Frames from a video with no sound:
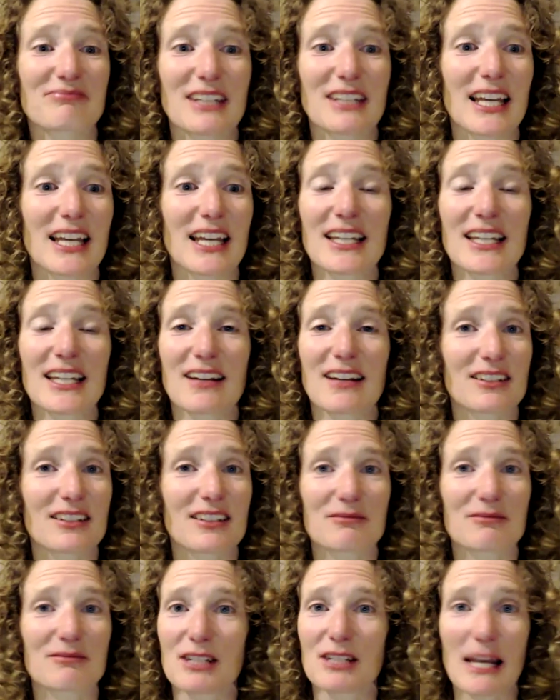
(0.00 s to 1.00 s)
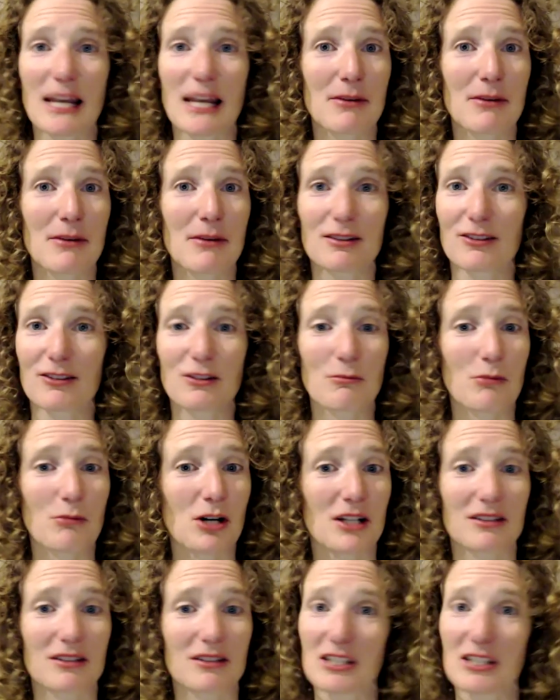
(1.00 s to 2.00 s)
any other chemicals you
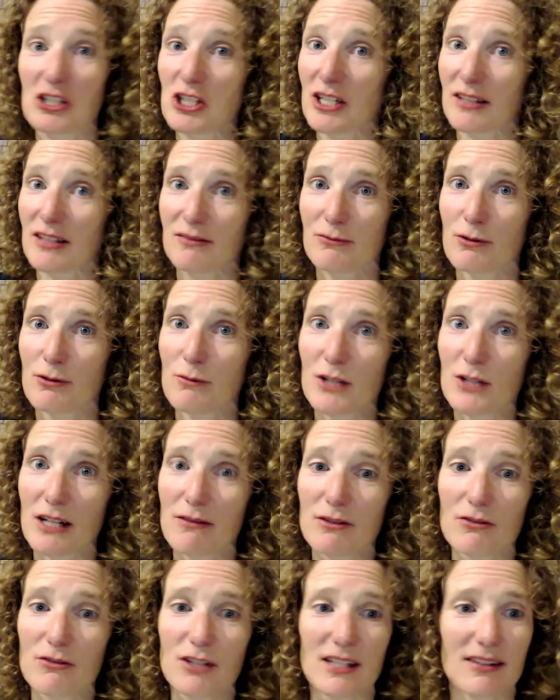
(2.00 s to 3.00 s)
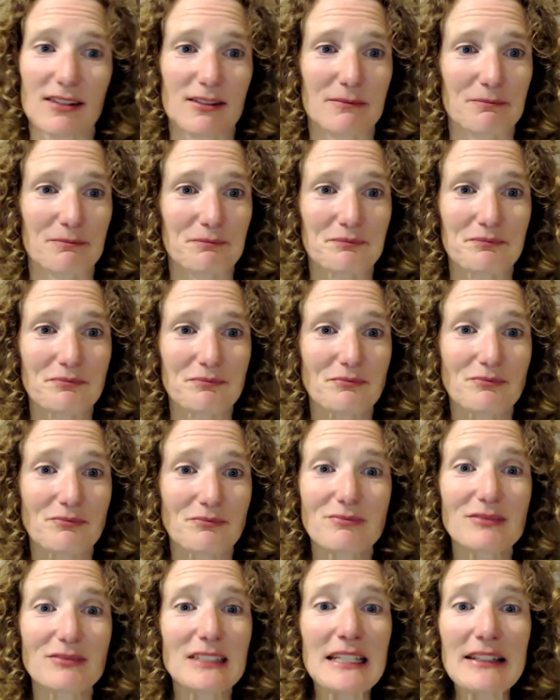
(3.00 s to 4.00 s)
might ingest for whatever reason.
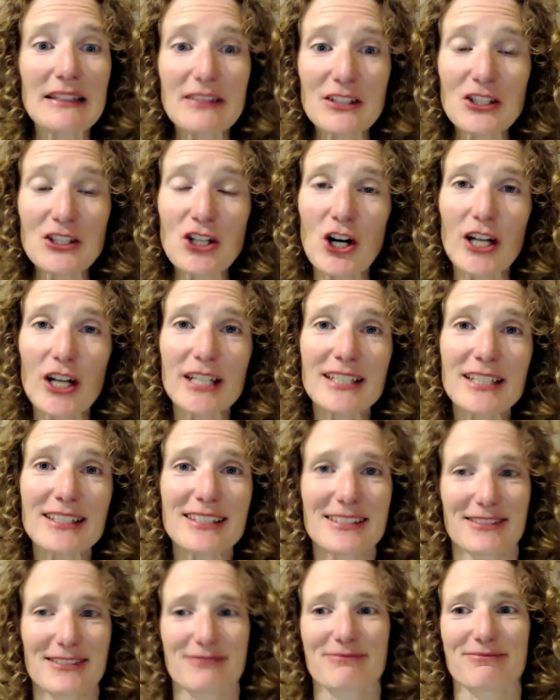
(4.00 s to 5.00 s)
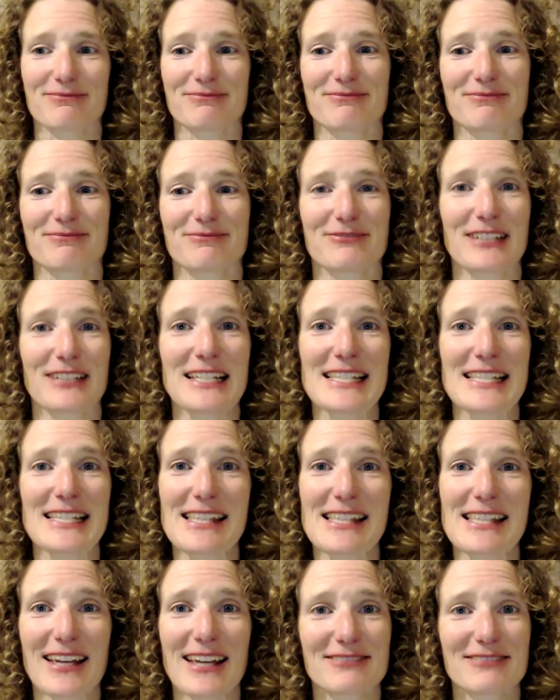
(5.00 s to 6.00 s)
The diet, fancy
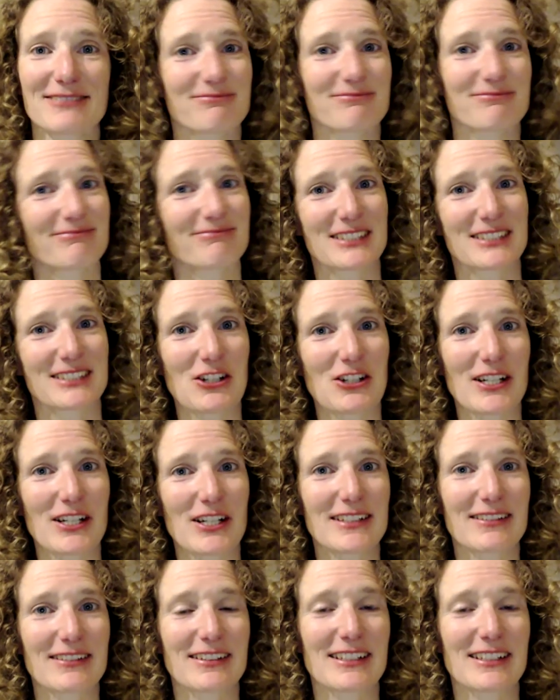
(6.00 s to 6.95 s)
that. Diet is